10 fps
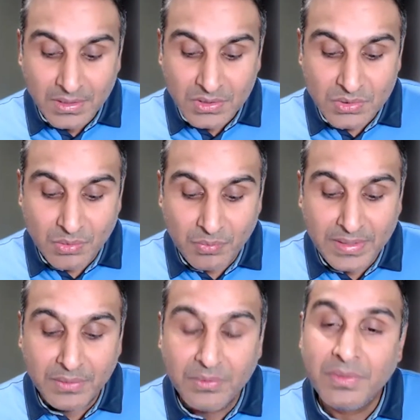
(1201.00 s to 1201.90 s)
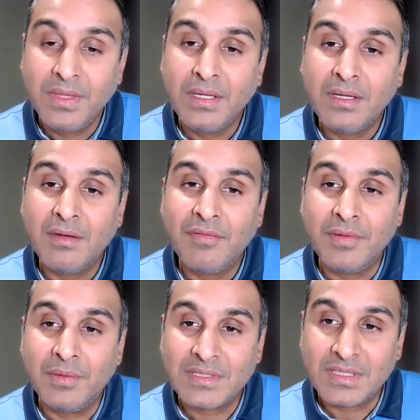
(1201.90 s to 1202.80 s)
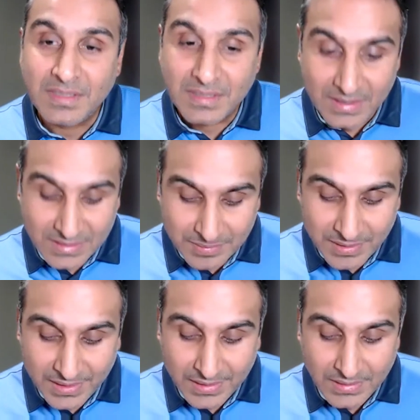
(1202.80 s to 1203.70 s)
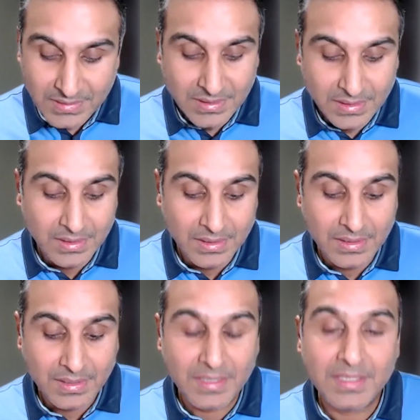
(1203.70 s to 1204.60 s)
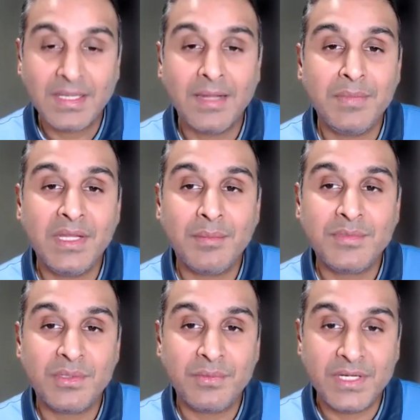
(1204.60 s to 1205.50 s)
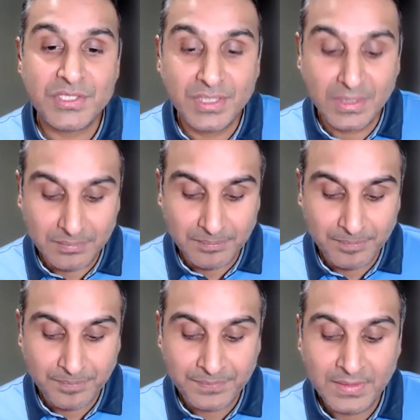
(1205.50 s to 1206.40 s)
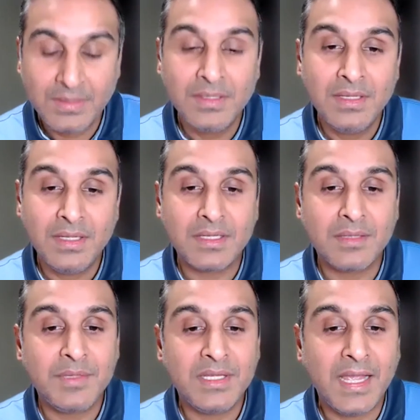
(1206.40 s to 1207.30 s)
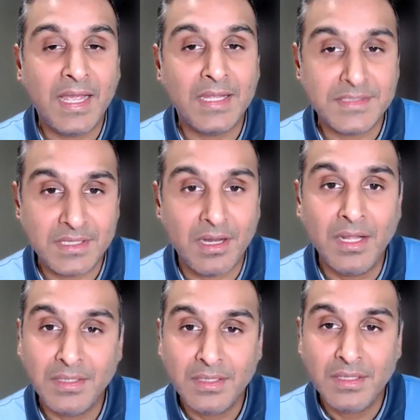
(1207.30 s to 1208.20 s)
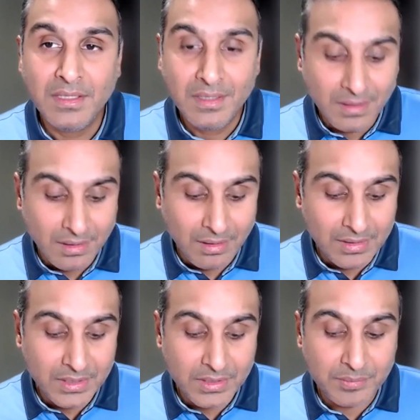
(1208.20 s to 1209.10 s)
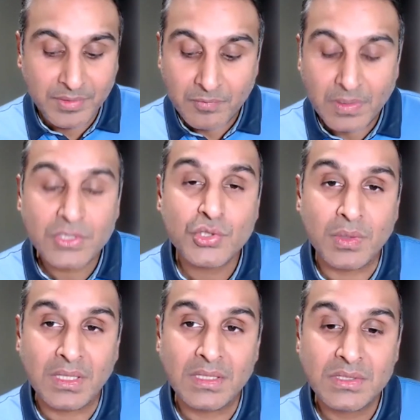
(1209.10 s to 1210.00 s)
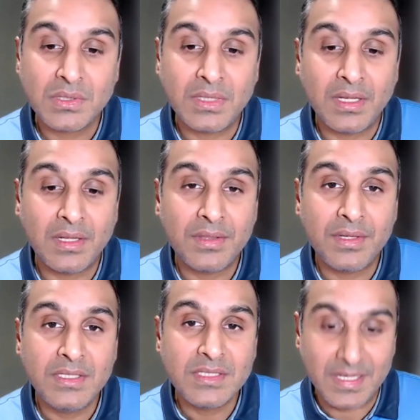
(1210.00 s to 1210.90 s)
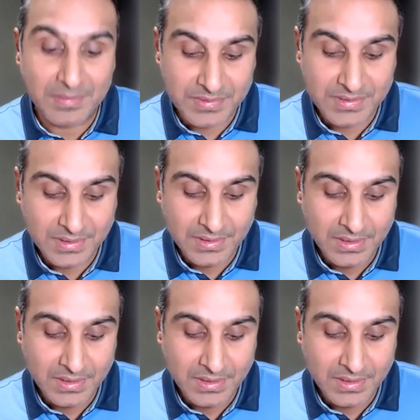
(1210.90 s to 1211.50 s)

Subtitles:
So when you think of US clinical experience, It can be observational, it could be hands-on, or it could be virtual. So there are three types.